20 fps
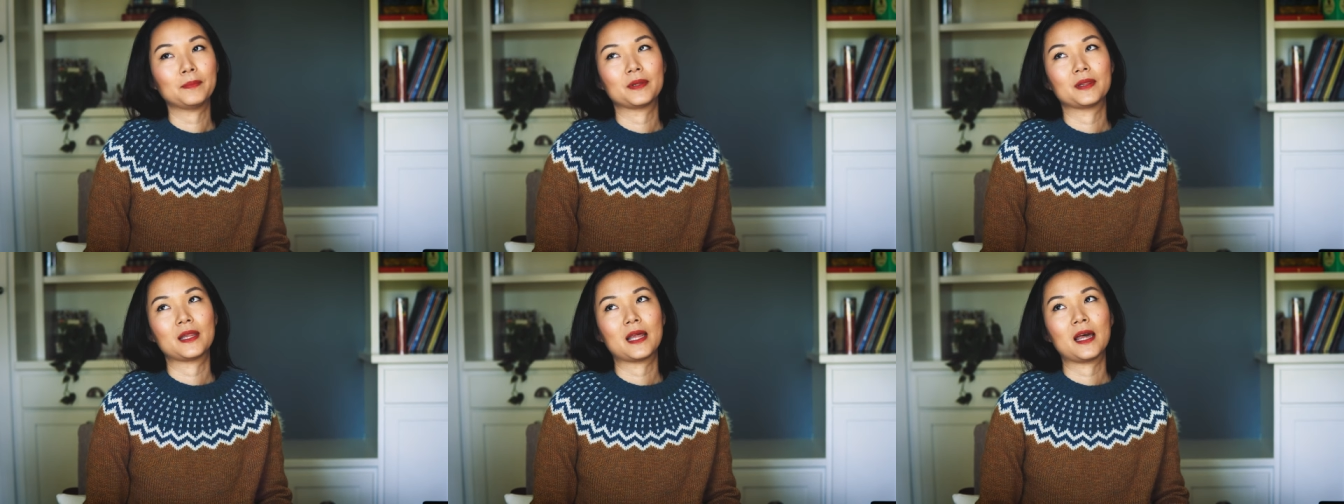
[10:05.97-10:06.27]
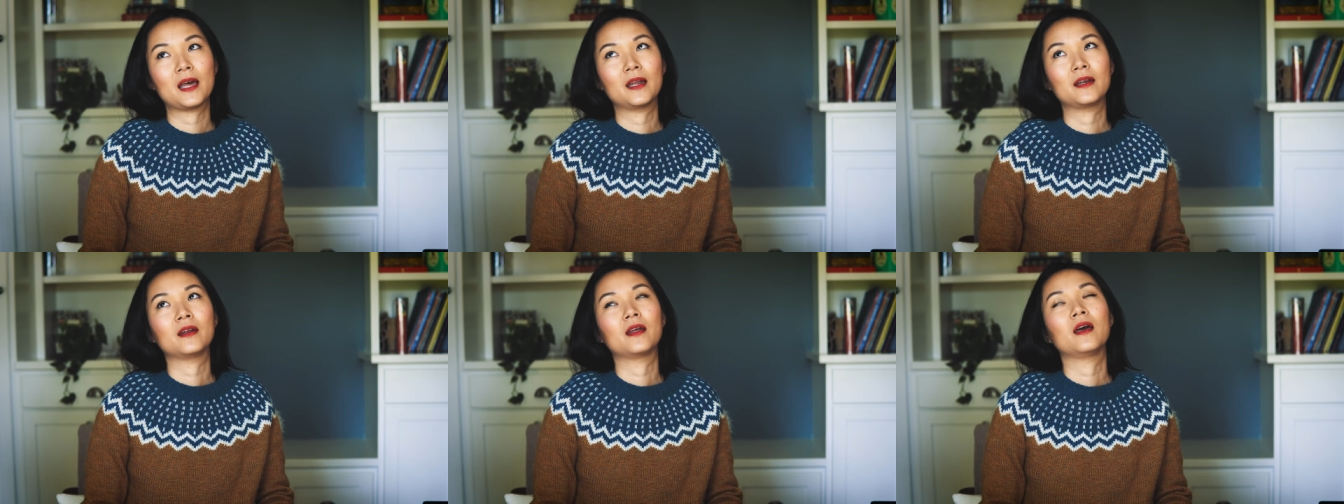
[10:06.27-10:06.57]
but
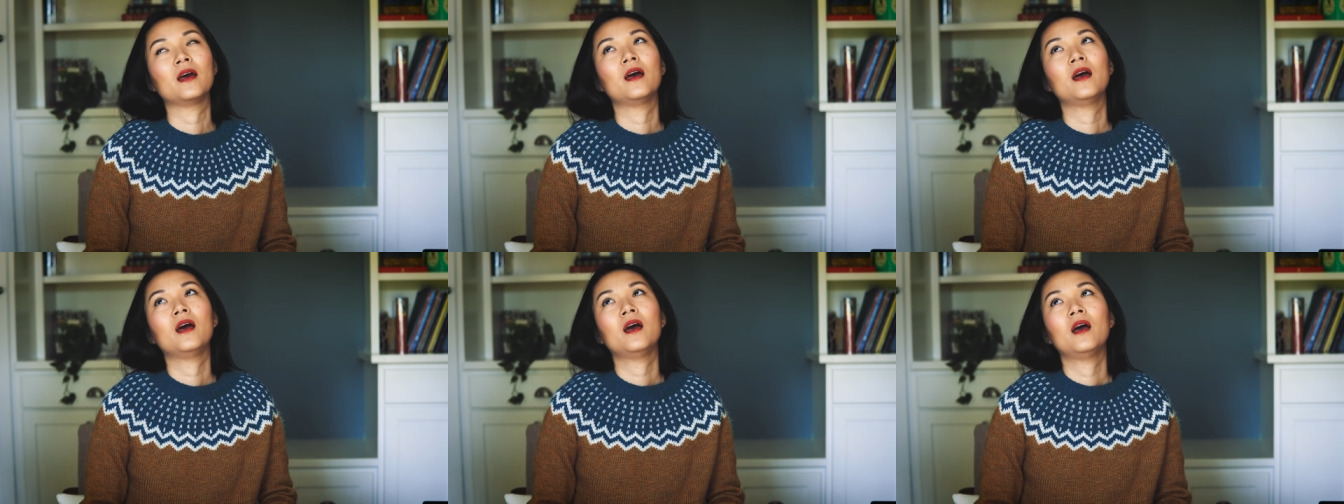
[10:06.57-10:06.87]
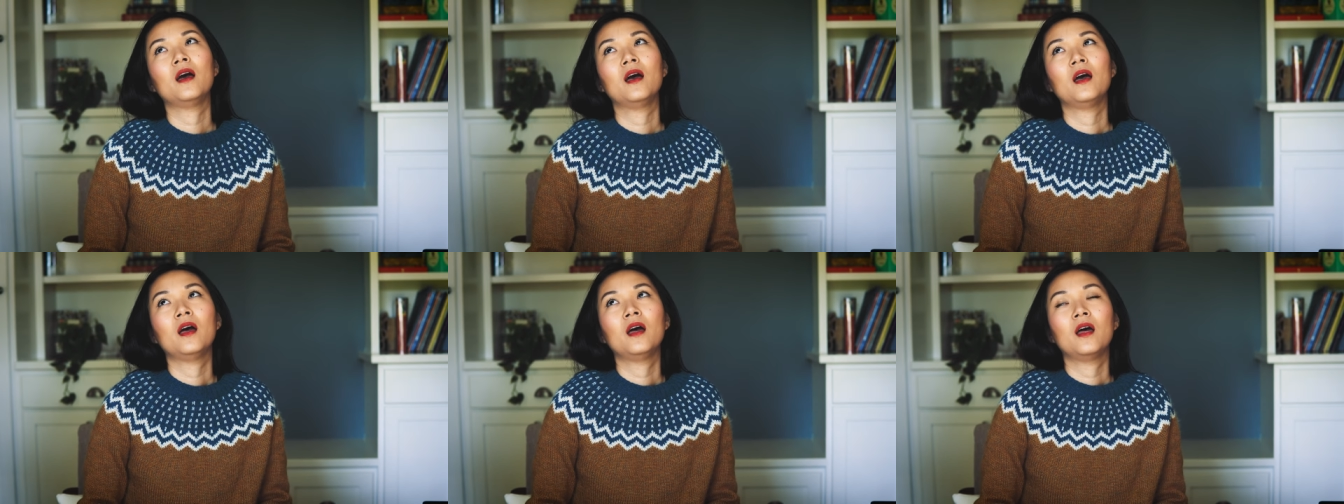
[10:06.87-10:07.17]
then
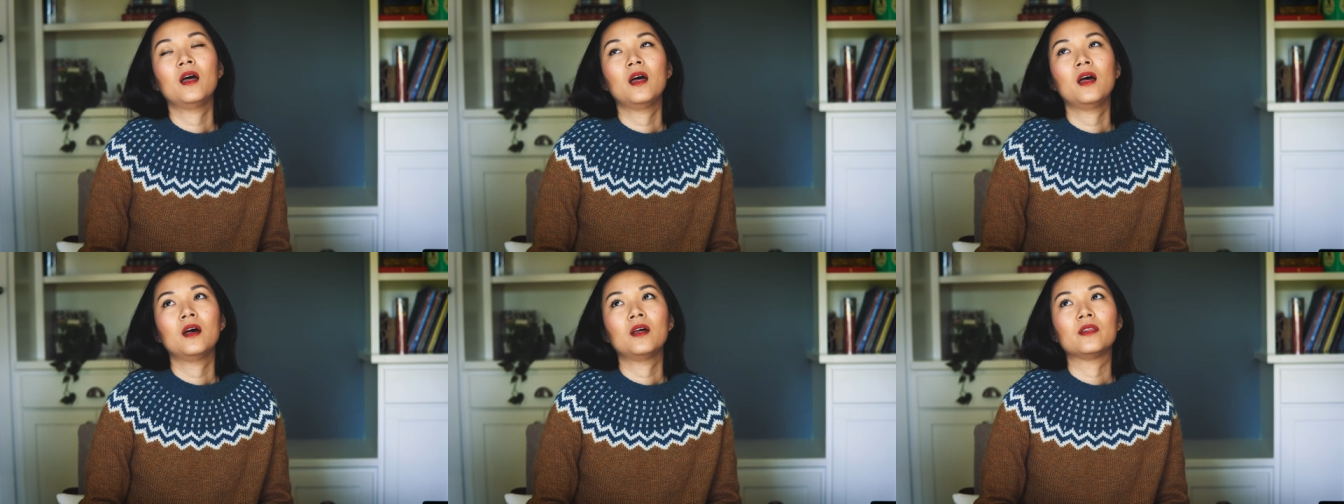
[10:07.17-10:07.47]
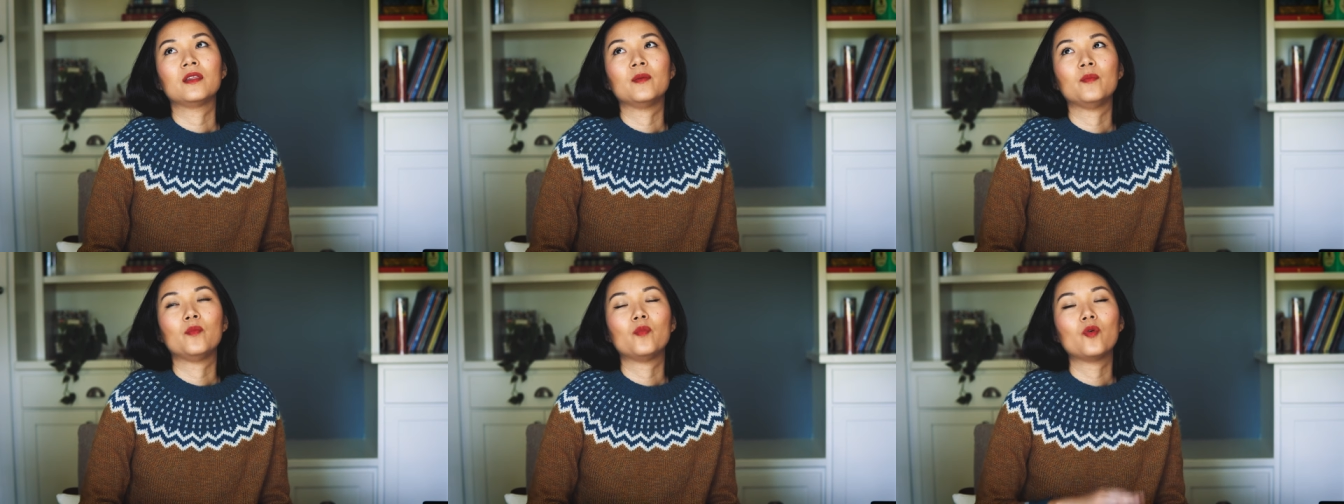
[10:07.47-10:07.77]

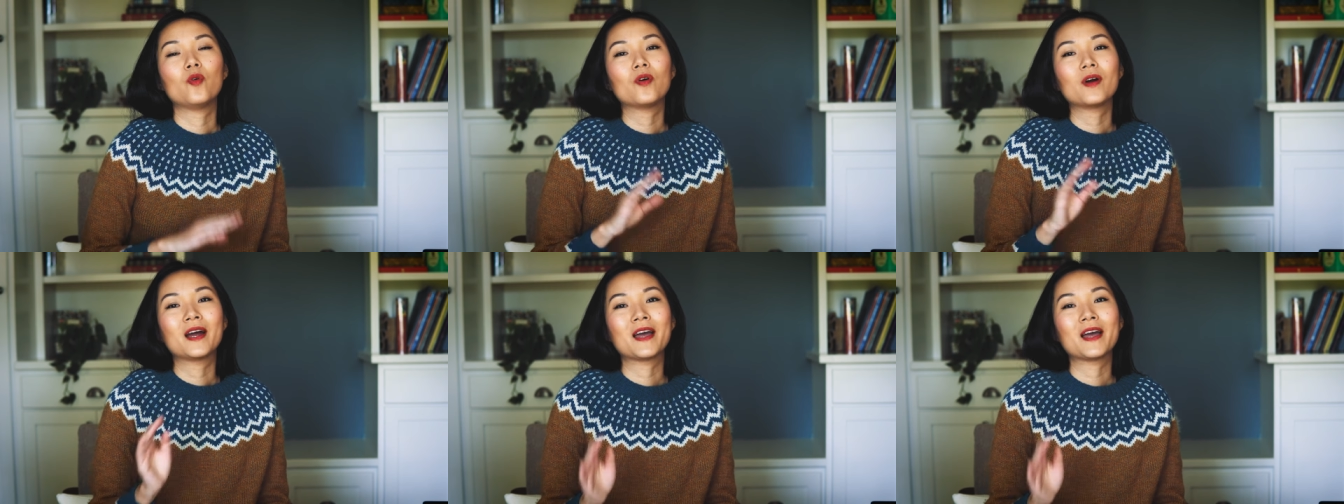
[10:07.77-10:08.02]
the more